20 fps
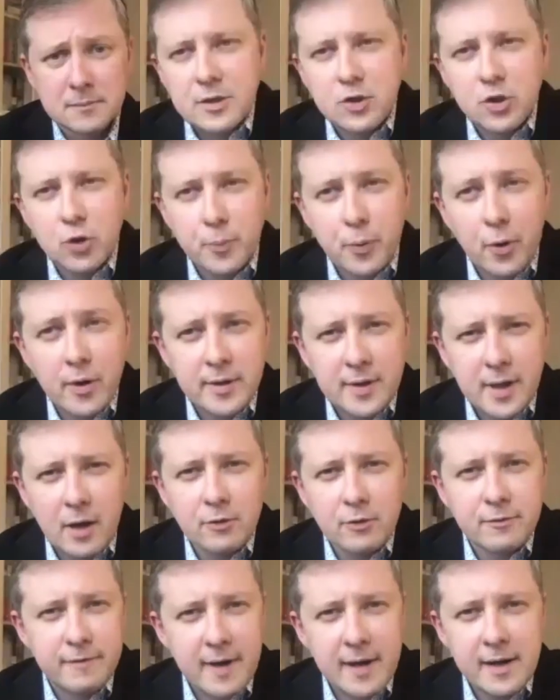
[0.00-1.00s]
you point
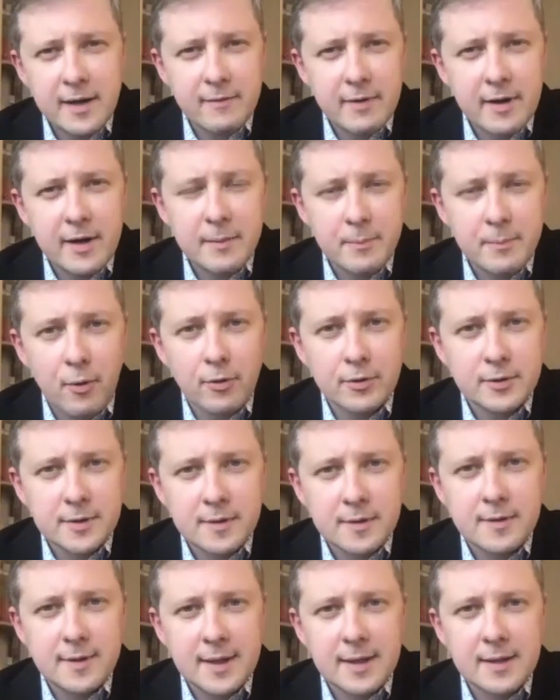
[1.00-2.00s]
out very, very
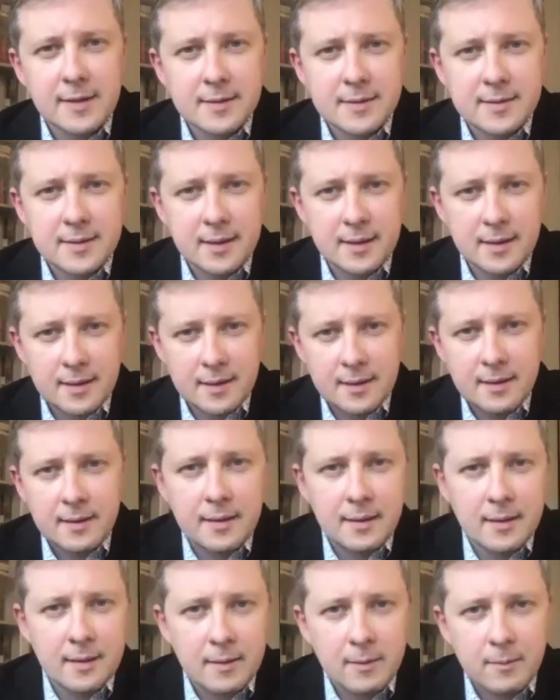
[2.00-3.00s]
important things.
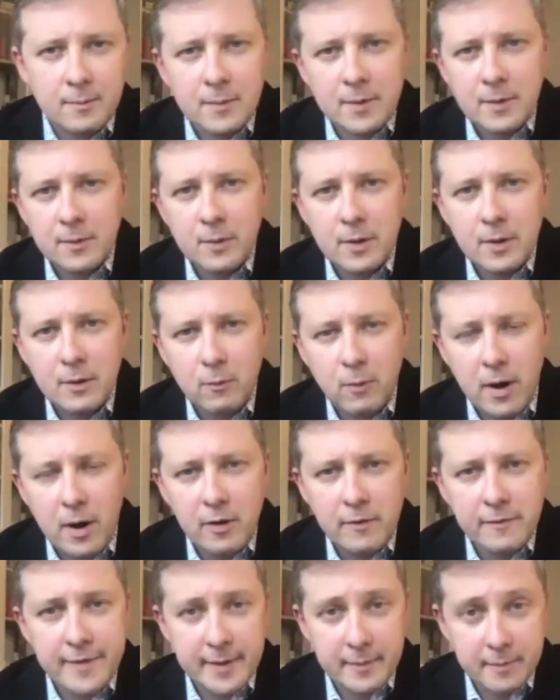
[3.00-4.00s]
One
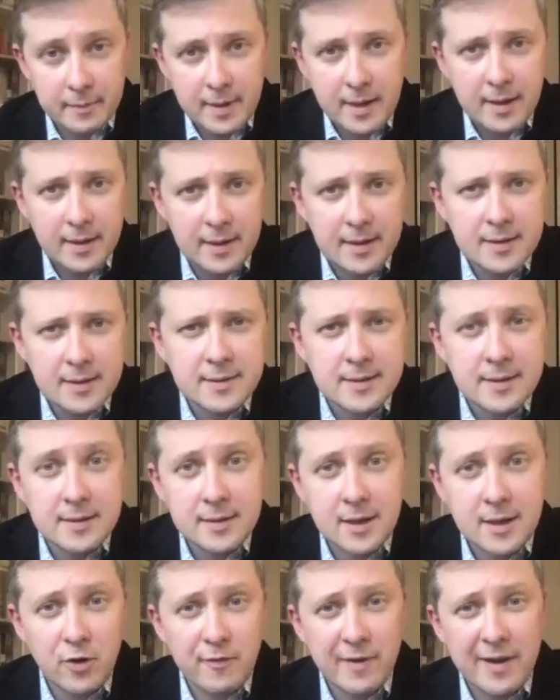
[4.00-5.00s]
of them is this
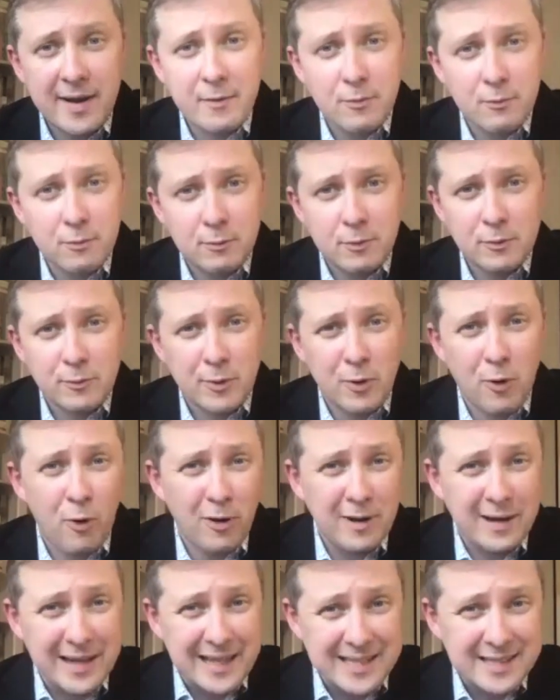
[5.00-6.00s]
kind of a
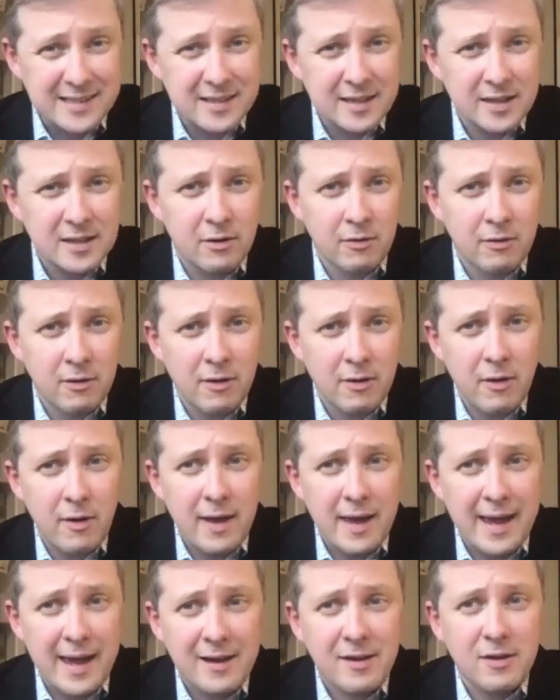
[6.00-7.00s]
holistic or
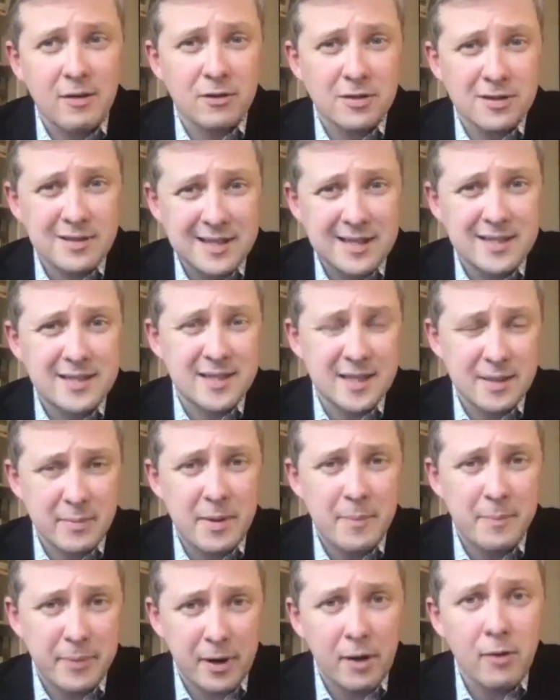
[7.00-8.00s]
ecosystem
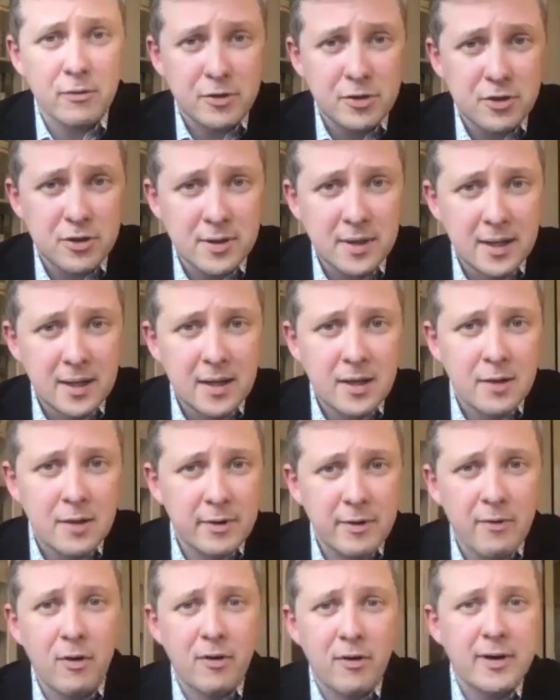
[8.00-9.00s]
approach.
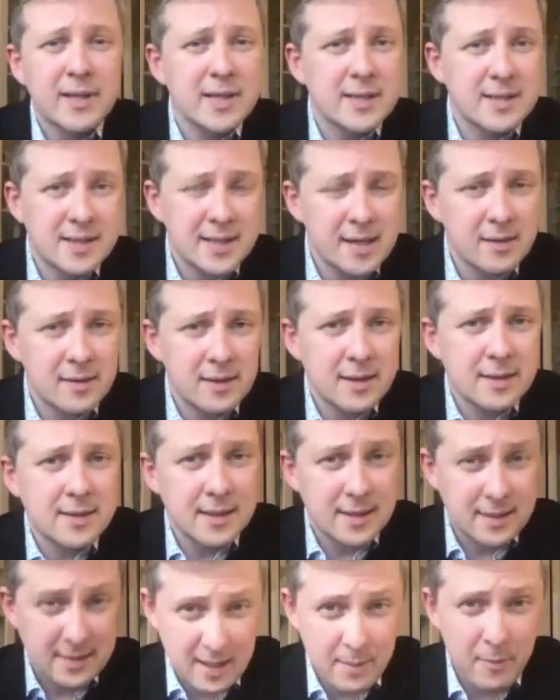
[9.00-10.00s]
We've already seen this
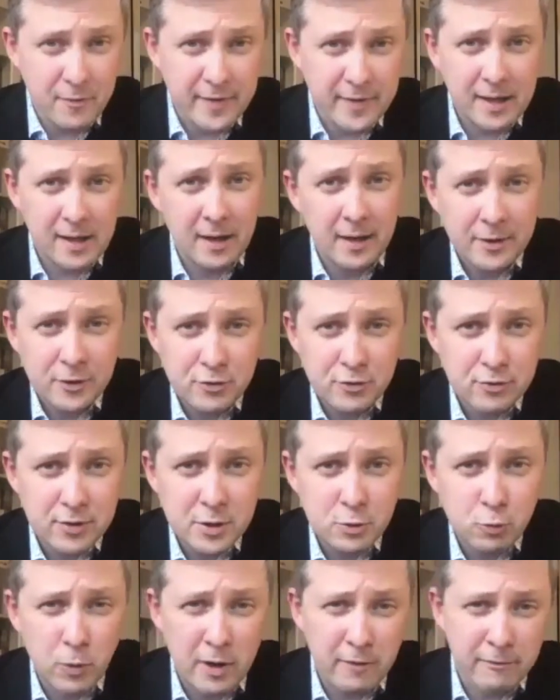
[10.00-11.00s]
in some of the
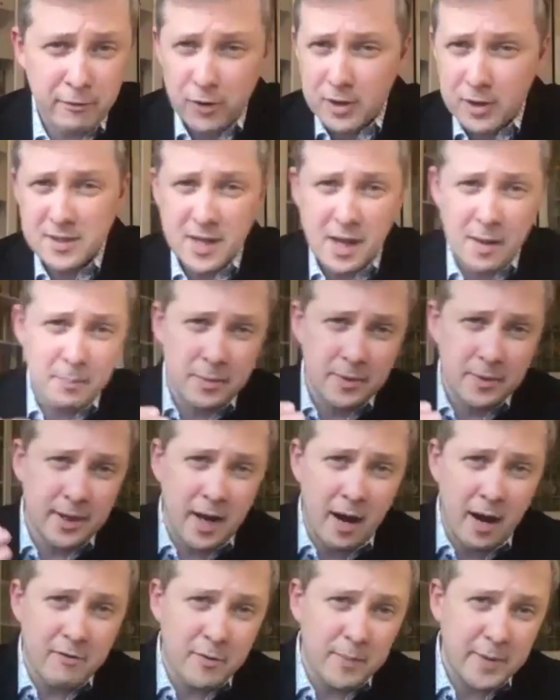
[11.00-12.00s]
countries where, for example, the
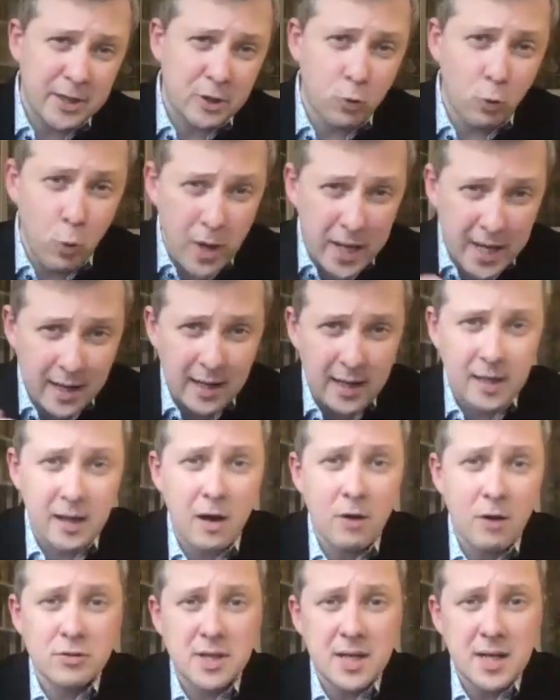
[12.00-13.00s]
government quickly
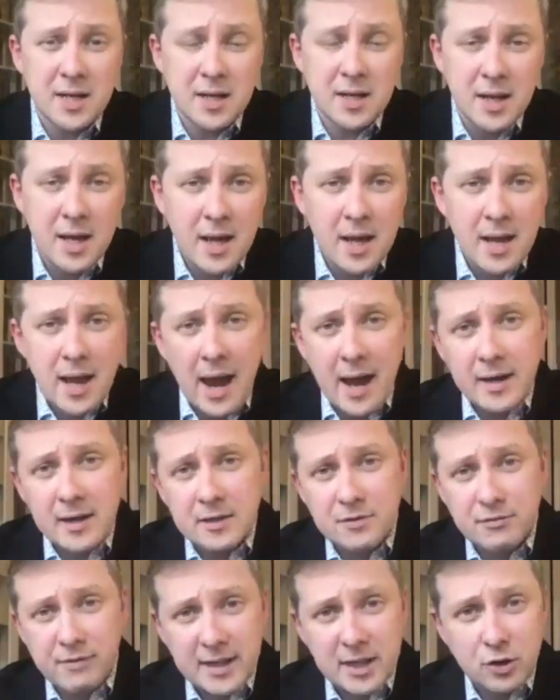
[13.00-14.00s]
goes in and
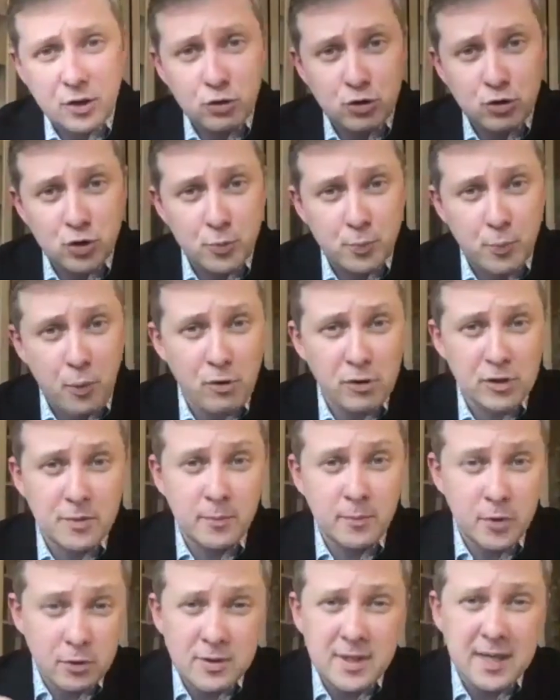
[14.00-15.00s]
is ready to support
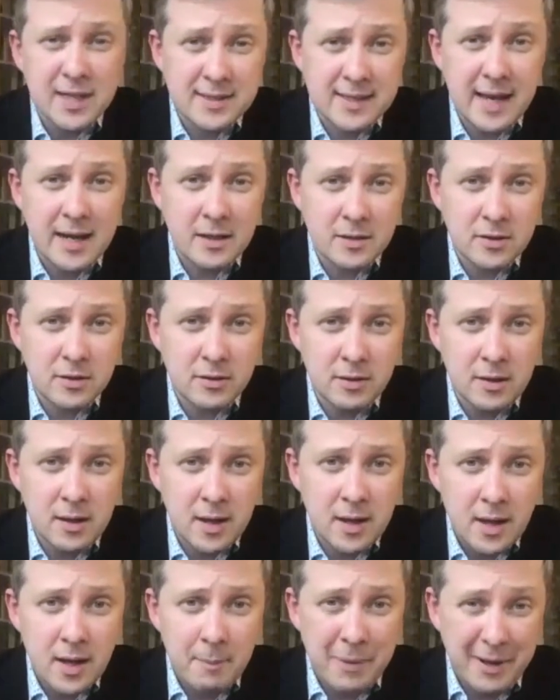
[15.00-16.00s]
music sector.
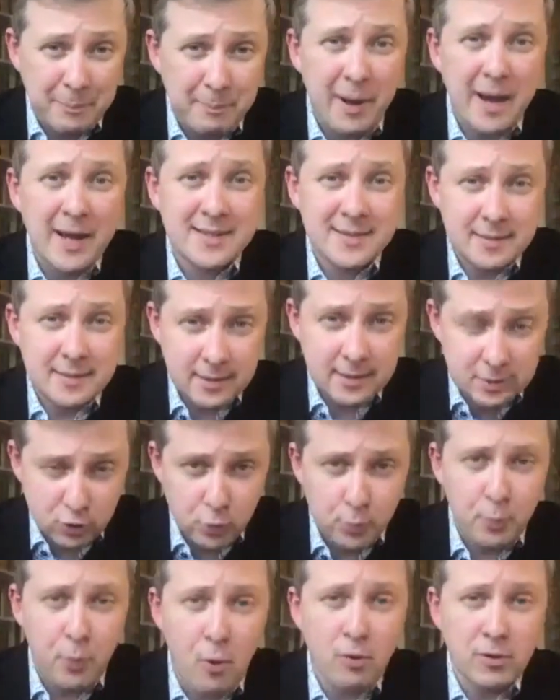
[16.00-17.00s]
But by
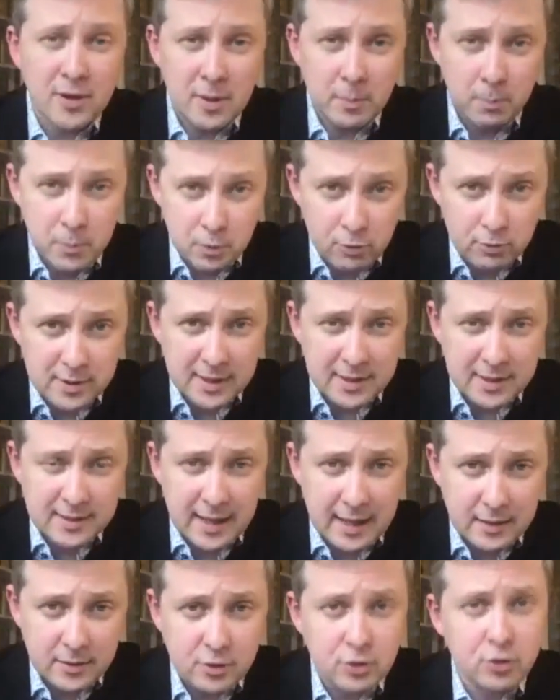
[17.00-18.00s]
supporting music
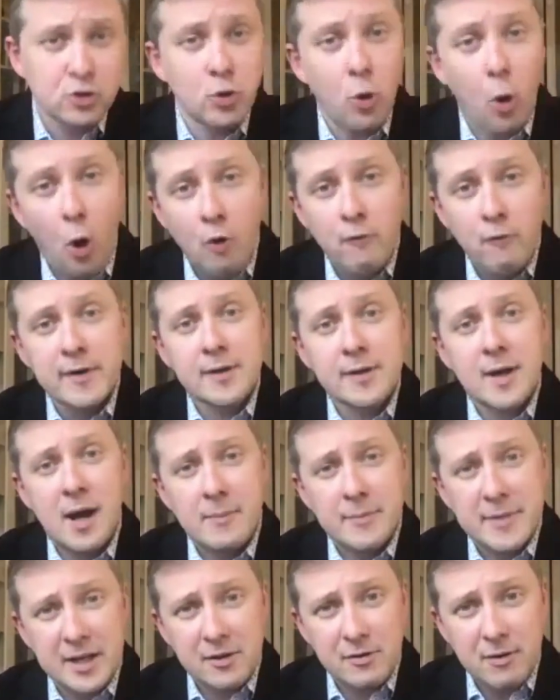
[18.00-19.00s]
sector to
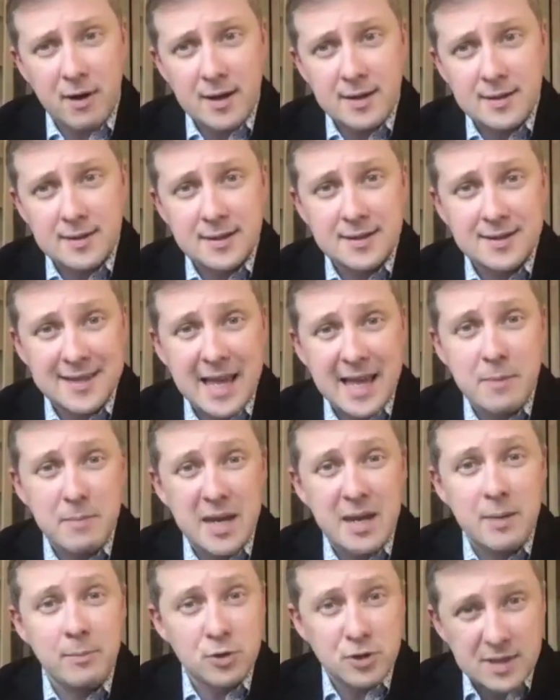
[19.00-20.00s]
overcome the crisis, they
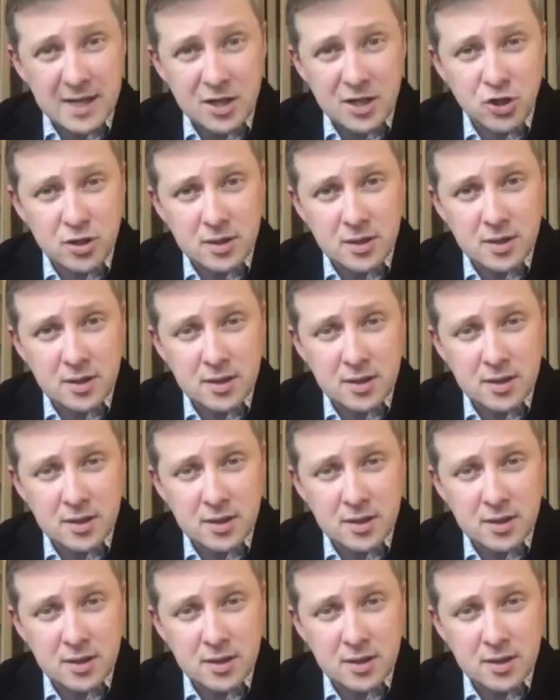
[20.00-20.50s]
mean musician.